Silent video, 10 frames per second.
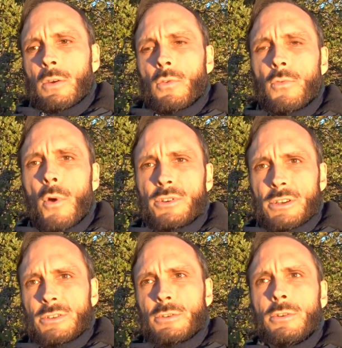
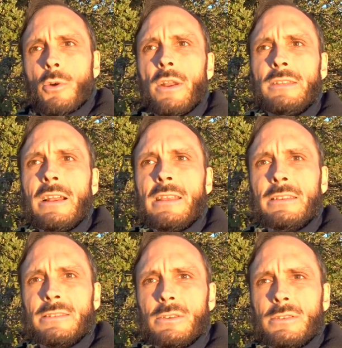forces or
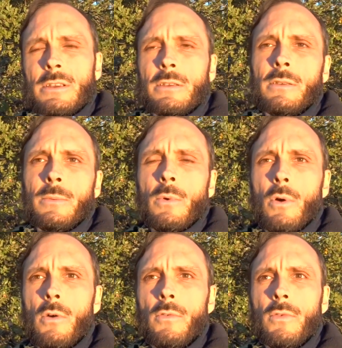intelligences
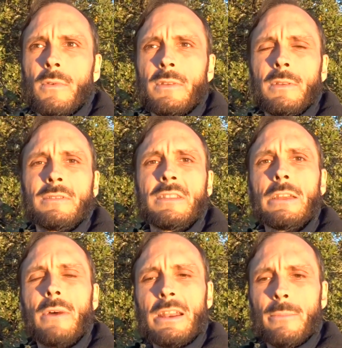of the
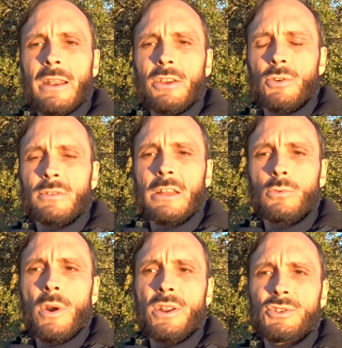divine emanation that
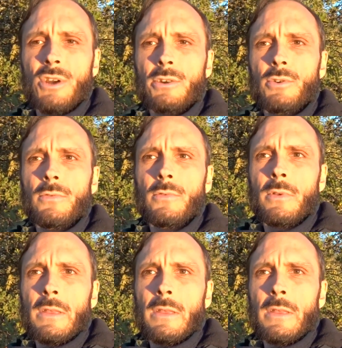were in charge of